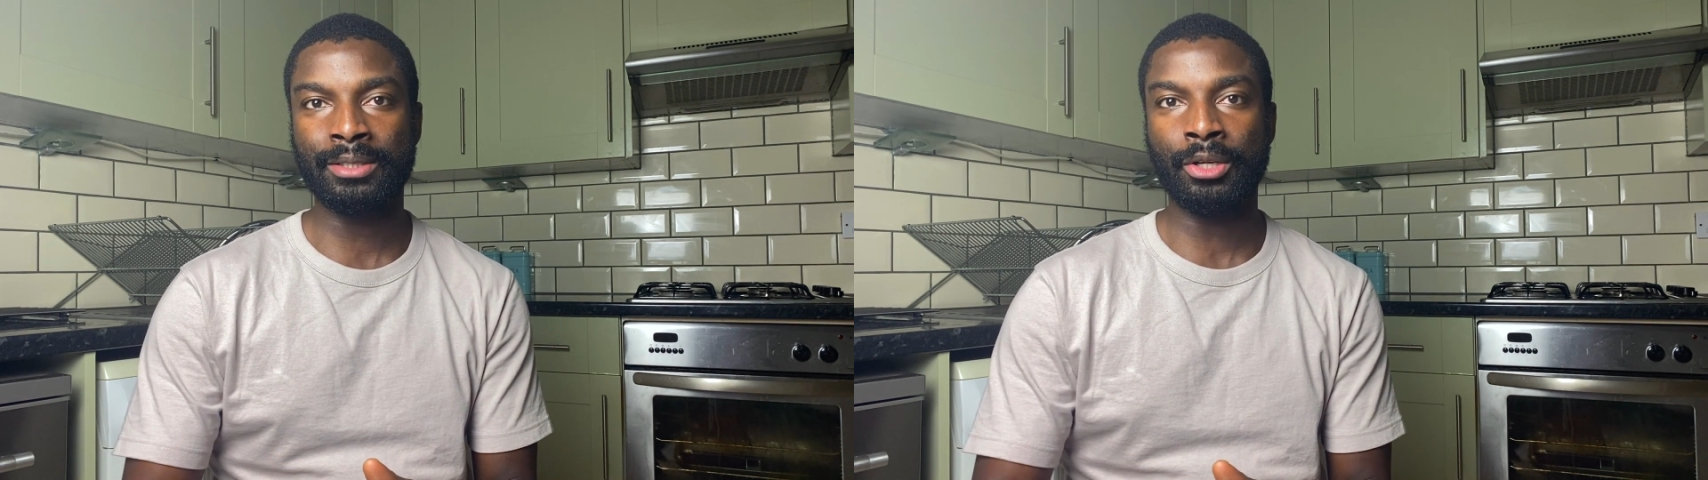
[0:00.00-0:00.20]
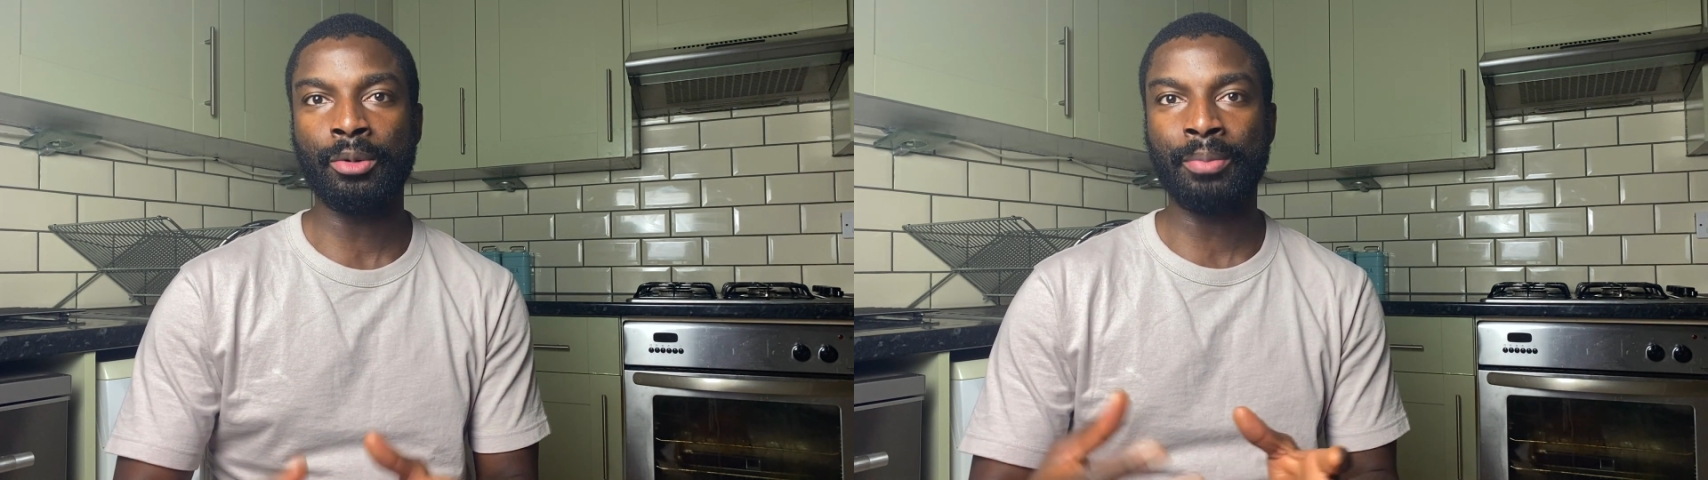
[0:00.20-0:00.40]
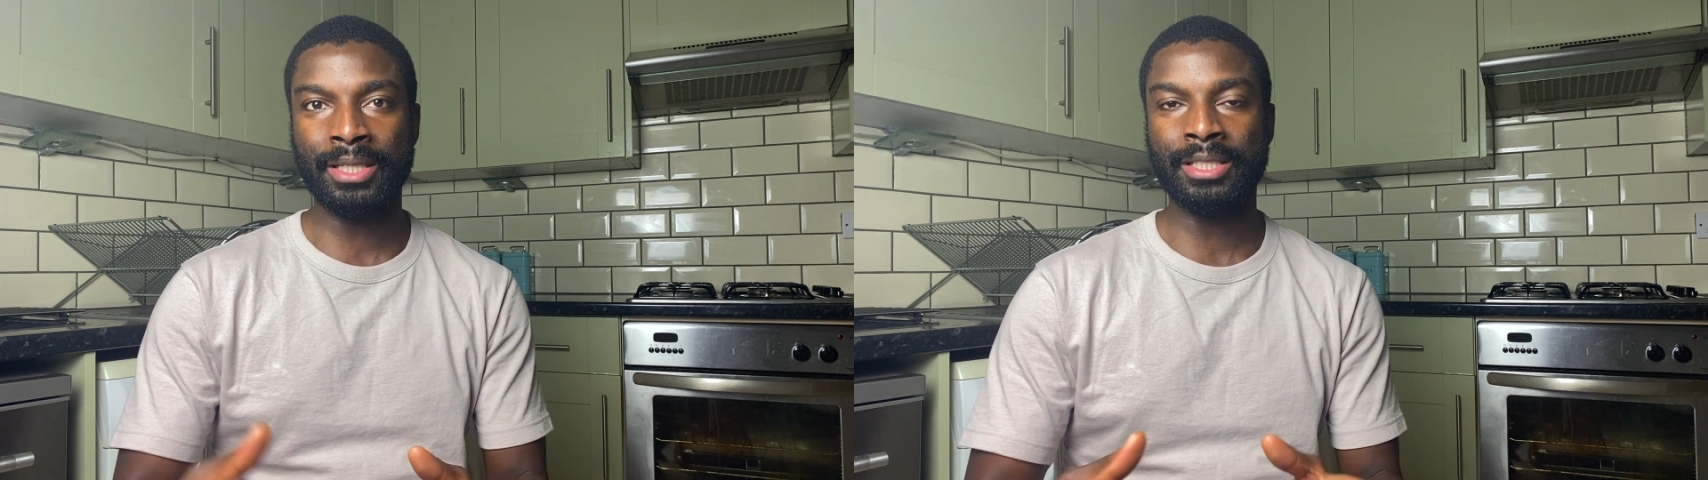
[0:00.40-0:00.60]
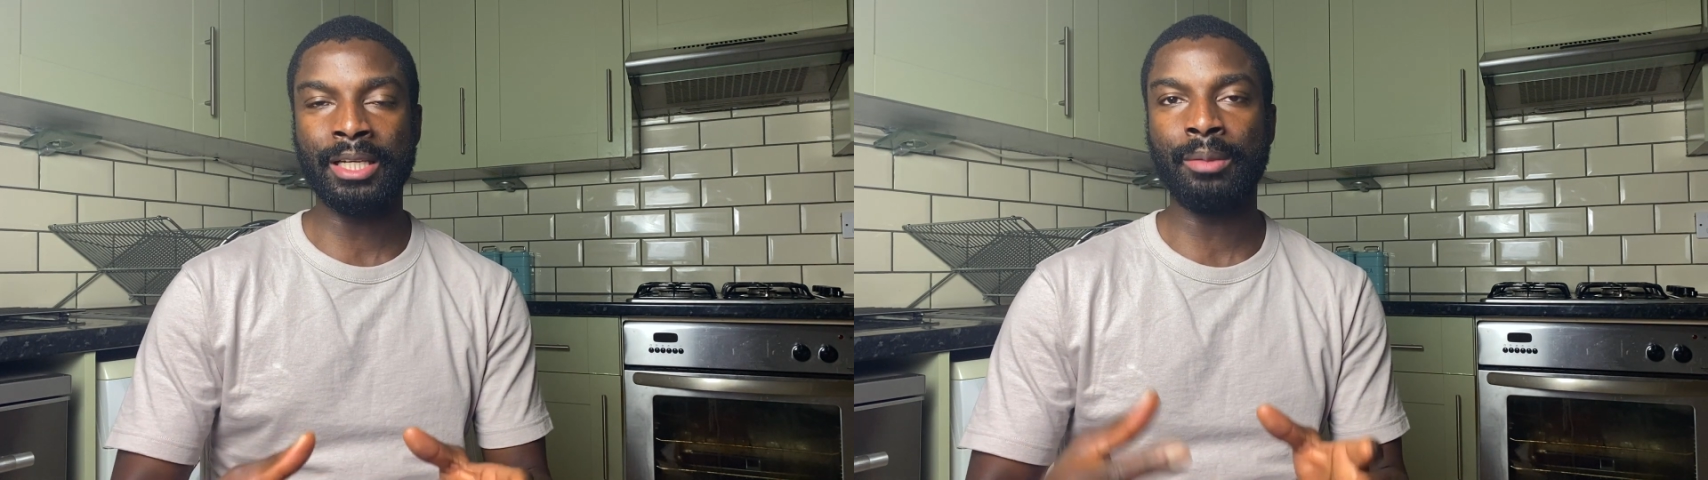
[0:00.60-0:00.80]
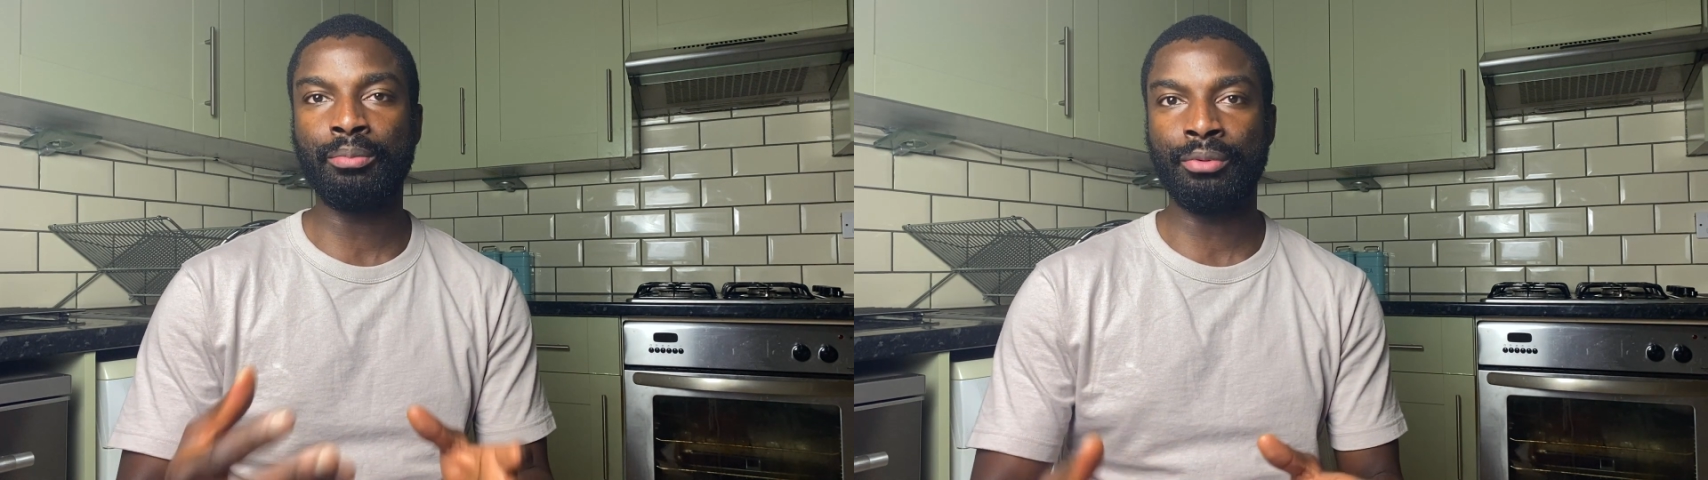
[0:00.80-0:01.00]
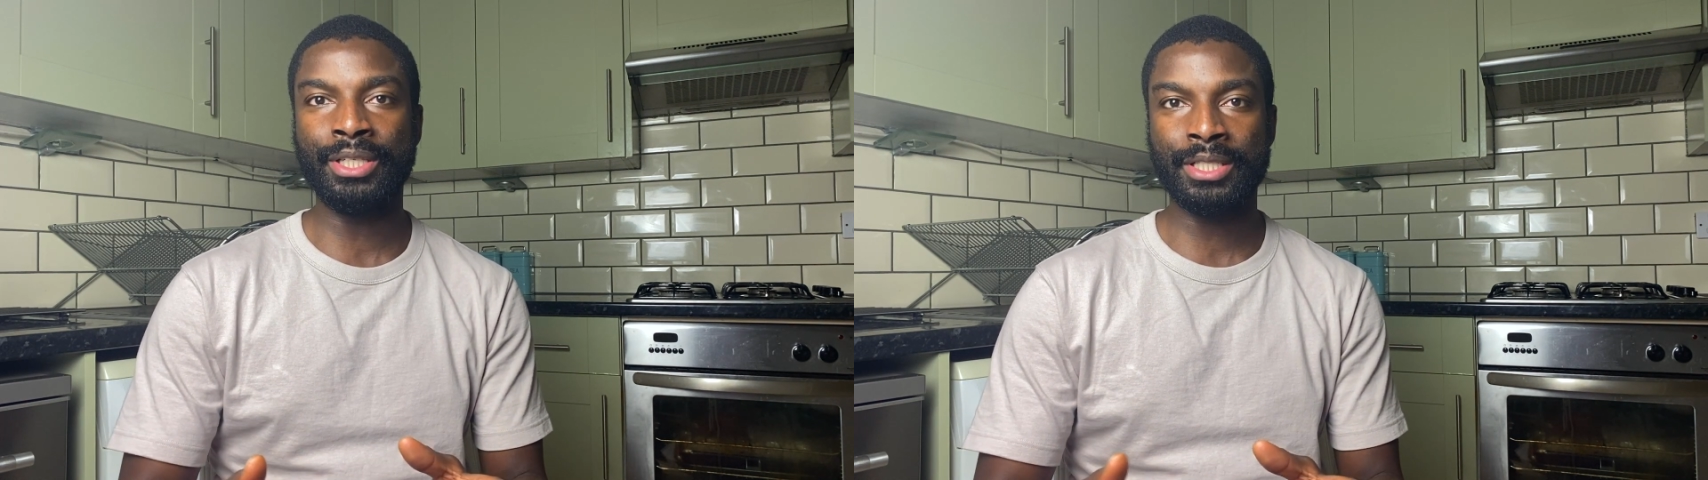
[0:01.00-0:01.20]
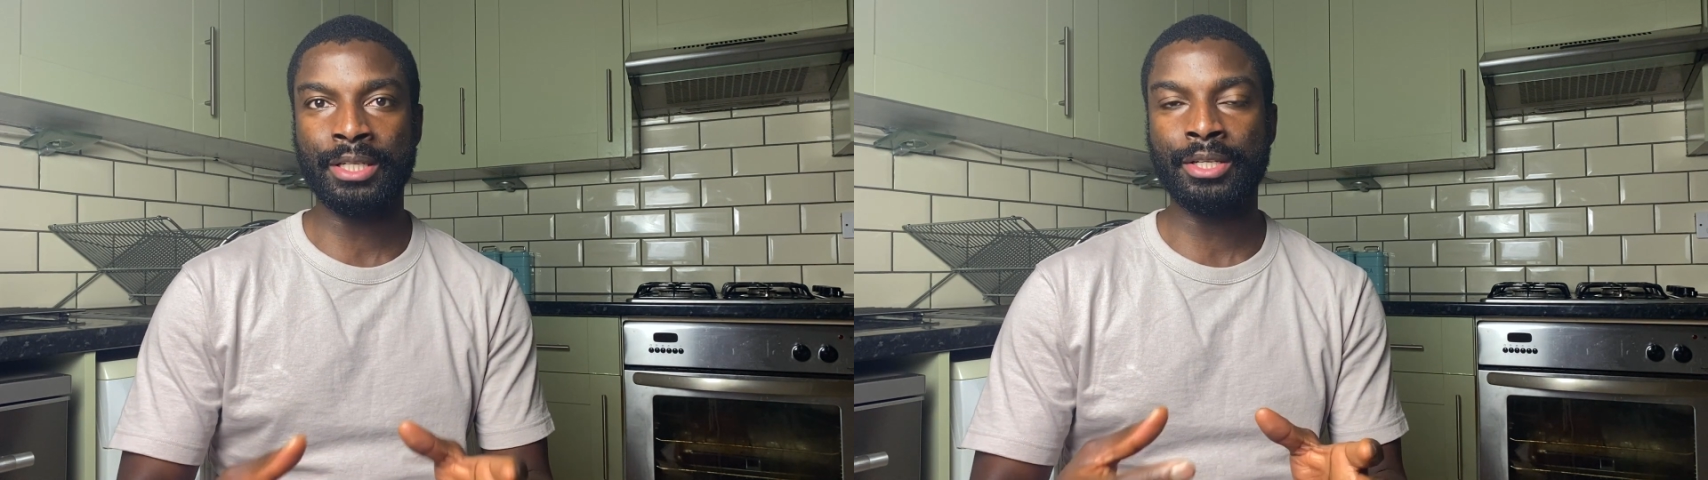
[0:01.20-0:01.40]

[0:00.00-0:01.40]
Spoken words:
So you're basically breaching